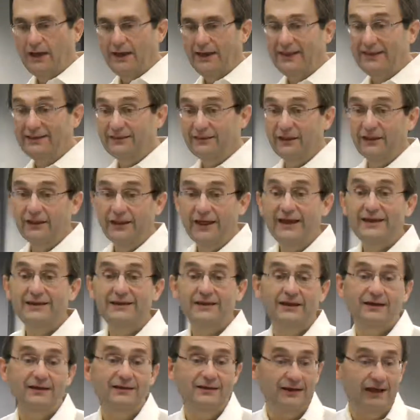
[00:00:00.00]
In the late
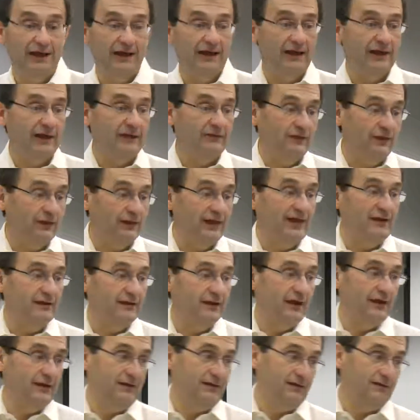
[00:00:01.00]

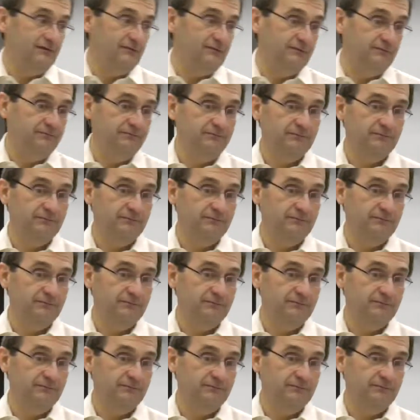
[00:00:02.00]
90s,